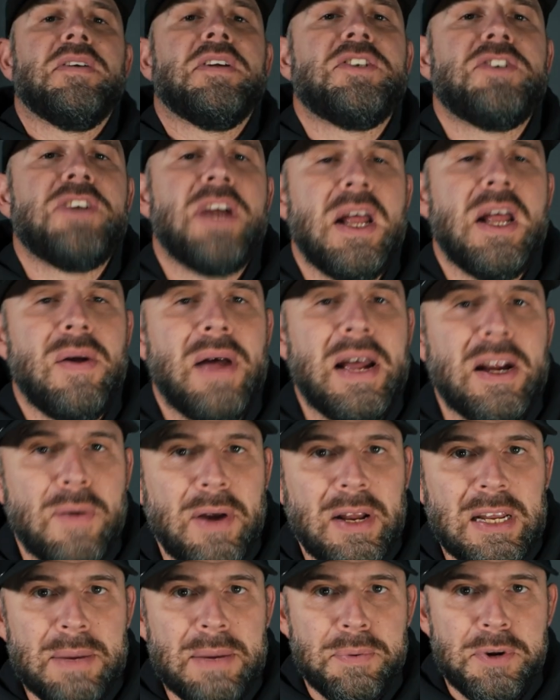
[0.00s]
of this channel. I
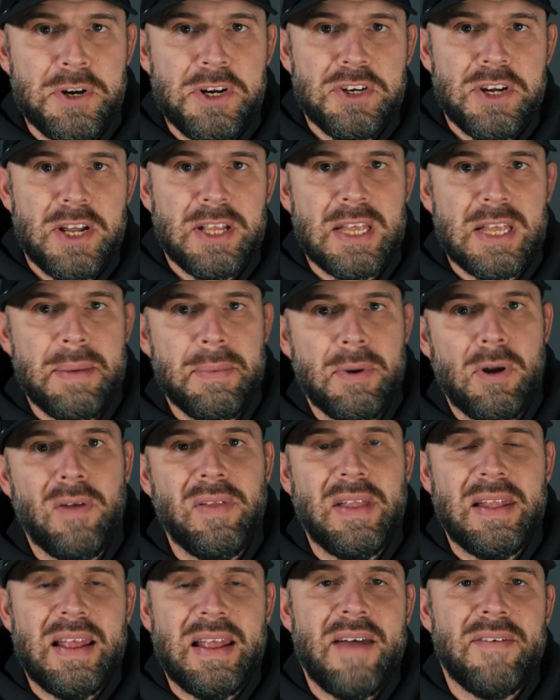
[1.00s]
greatly appreciate them and all
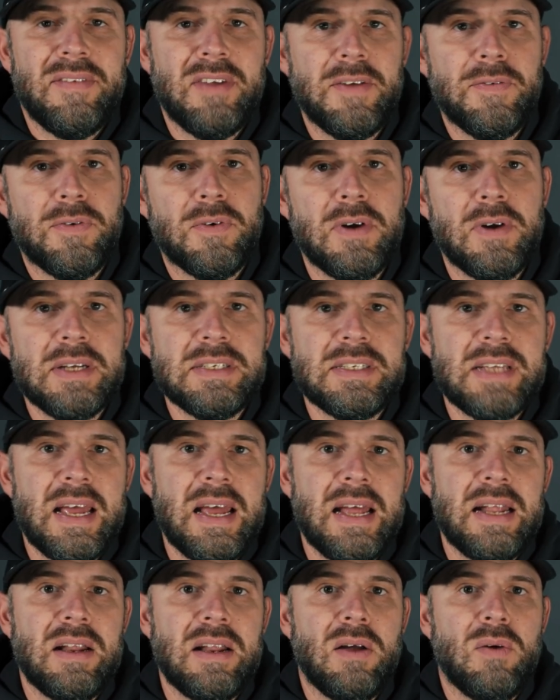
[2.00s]
that they have done for us
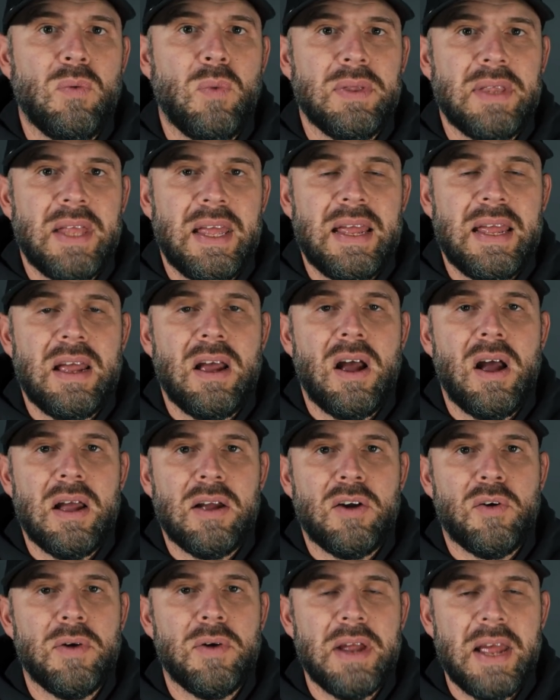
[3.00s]
and what they
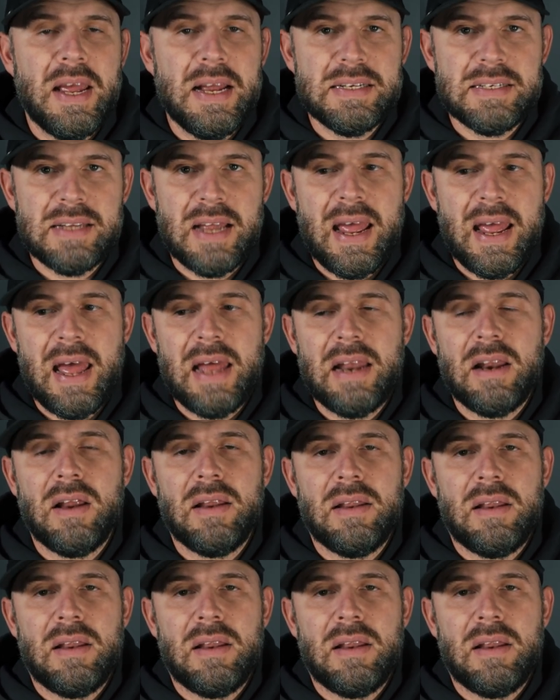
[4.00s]
create and